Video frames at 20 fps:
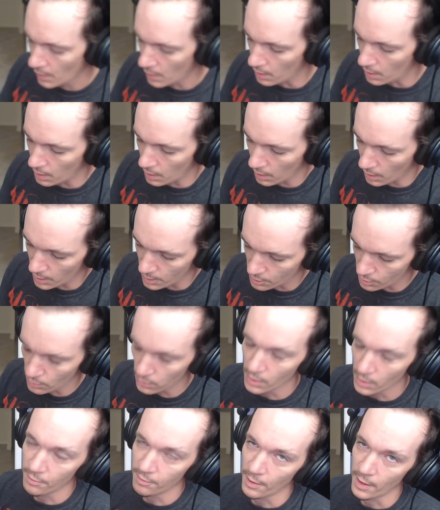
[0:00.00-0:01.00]
Uh, I do
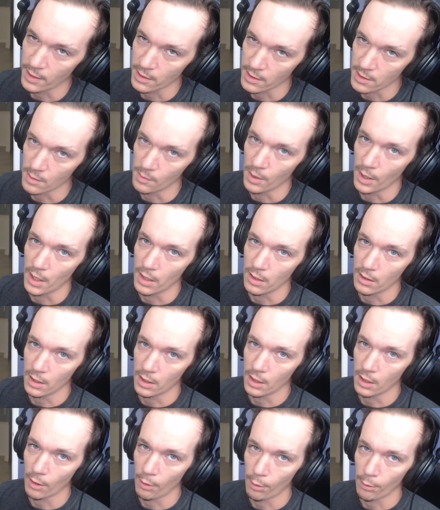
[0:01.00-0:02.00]
want to find somebody that
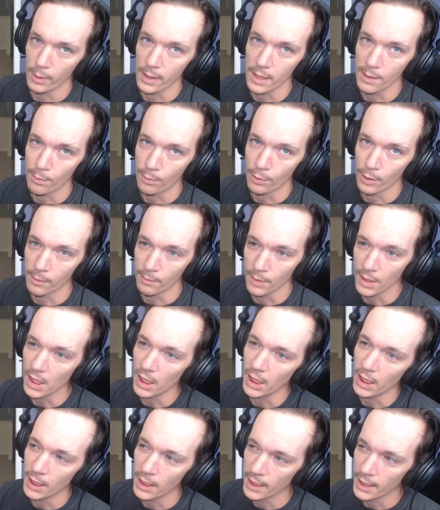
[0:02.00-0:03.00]
can 3D print
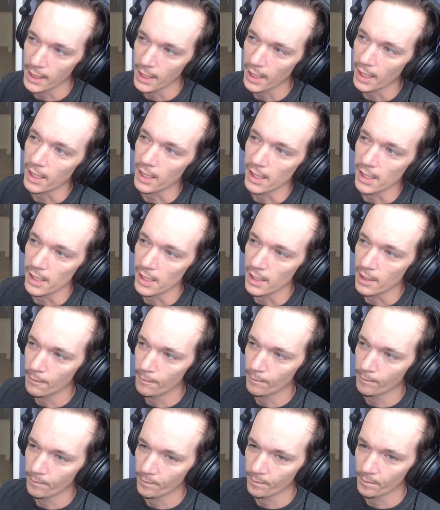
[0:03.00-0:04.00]
me a
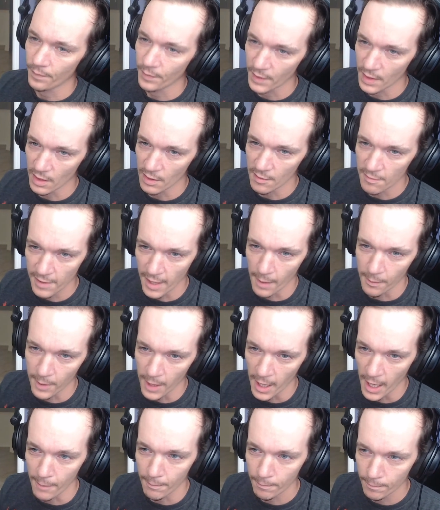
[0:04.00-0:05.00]
flap
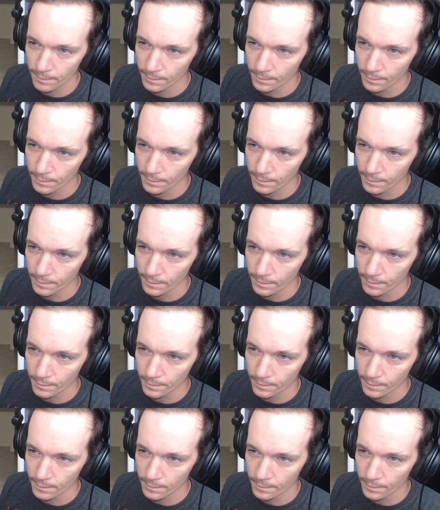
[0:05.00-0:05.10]
cap.